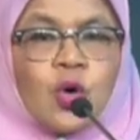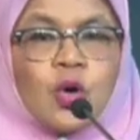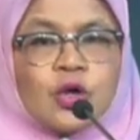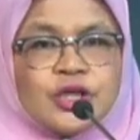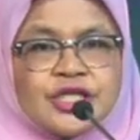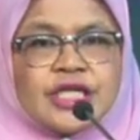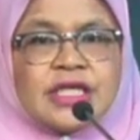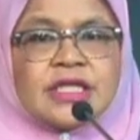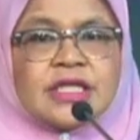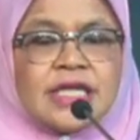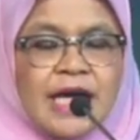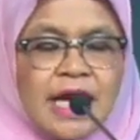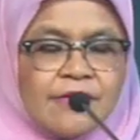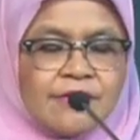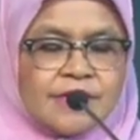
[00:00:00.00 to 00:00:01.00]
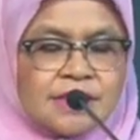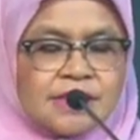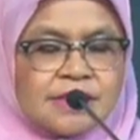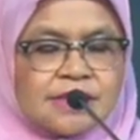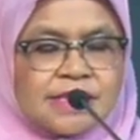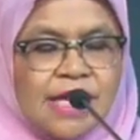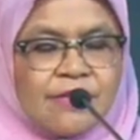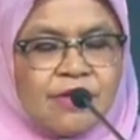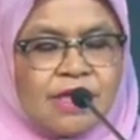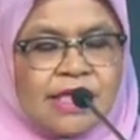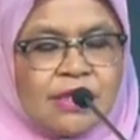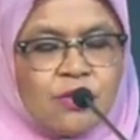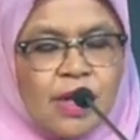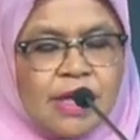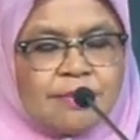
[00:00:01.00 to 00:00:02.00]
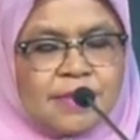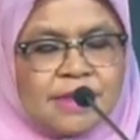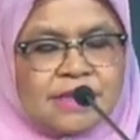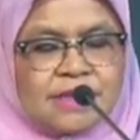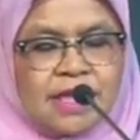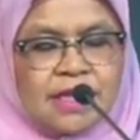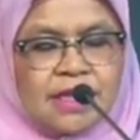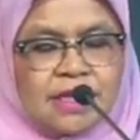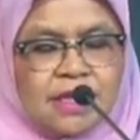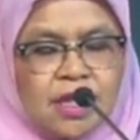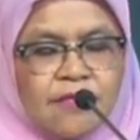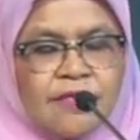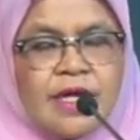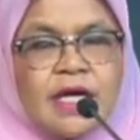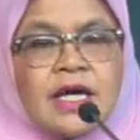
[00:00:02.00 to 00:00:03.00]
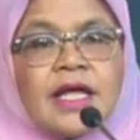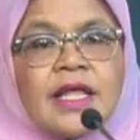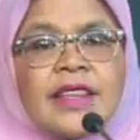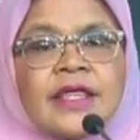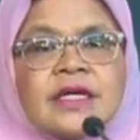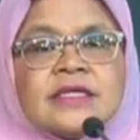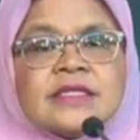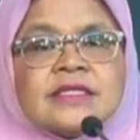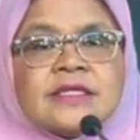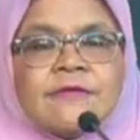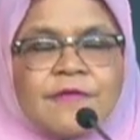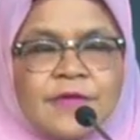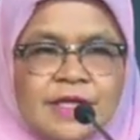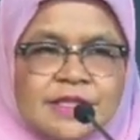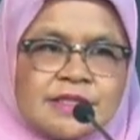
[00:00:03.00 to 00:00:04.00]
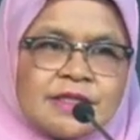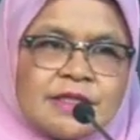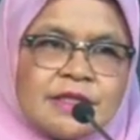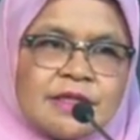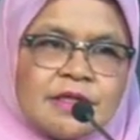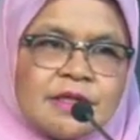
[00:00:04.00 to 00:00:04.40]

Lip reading: Ocean covers 71% of the Earth's surface.